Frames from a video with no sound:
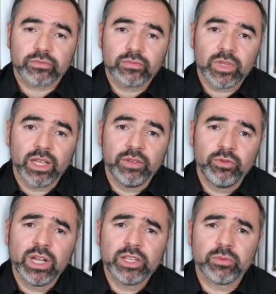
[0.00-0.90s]
if you
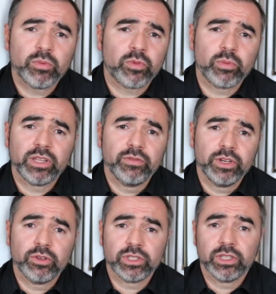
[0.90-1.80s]
guys remember from other
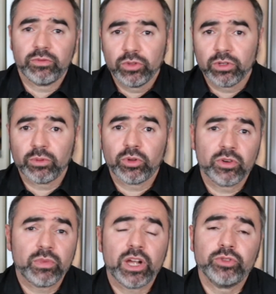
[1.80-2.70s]
videos, and if you don't, I'm going to
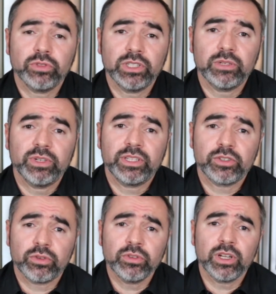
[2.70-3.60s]
remind you a little bit. There are
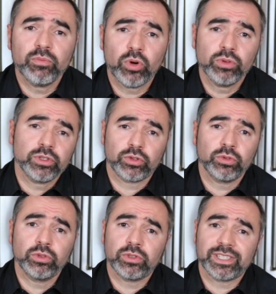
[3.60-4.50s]
certain components,
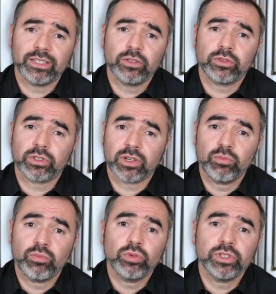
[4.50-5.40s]
certain cellular
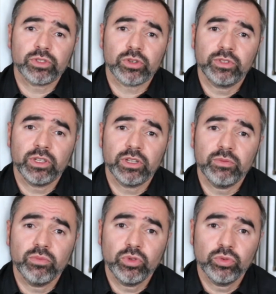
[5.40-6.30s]
components of the
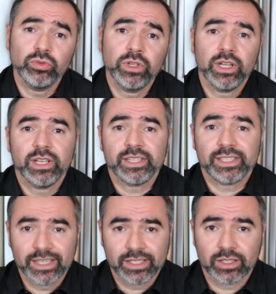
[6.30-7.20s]
immune
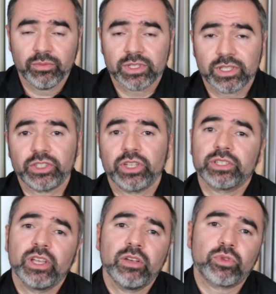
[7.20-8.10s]
system, such as,
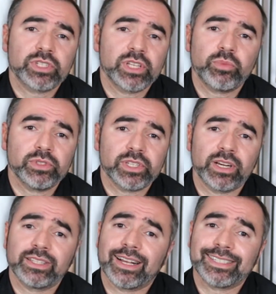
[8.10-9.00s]
for example,
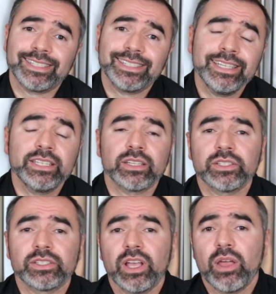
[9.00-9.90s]
cytotoxic T
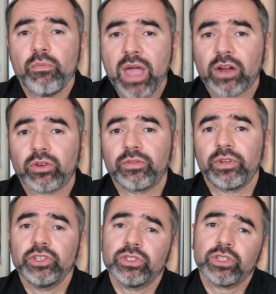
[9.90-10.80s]
cells,
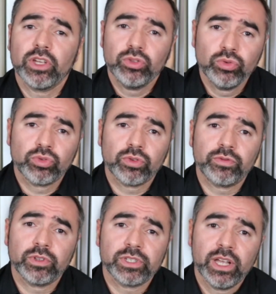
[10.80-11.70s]
macrophages,
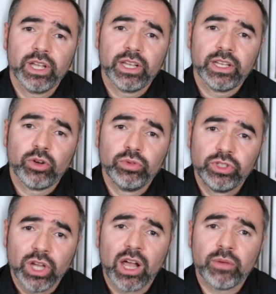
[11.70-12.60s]
neutrophils, whose
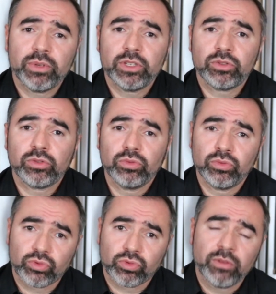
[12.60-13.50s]
job is to
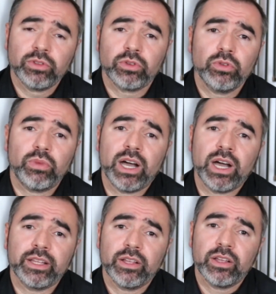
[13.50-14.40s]
travel through your
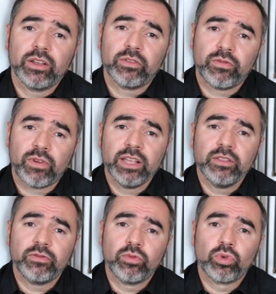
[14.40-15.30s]
body, find
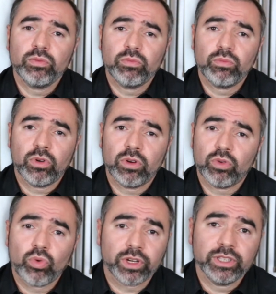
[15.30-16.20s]
foreign
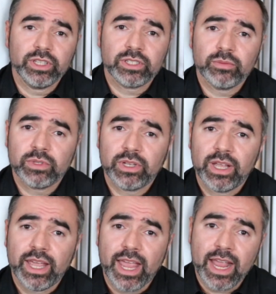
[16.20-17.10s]
organisms,
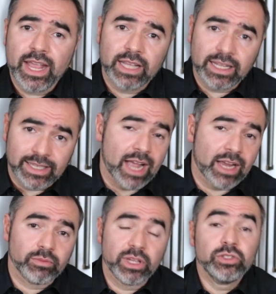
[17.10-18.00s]
and attack
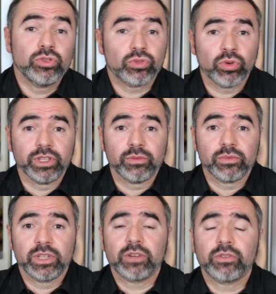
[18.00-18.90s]
them and destroy them.
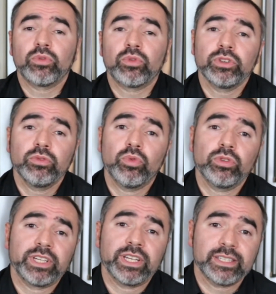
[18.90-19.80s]
Therefore, you won't
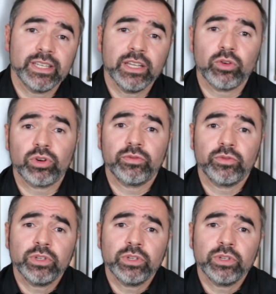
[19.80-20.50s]
get sick, or if you do get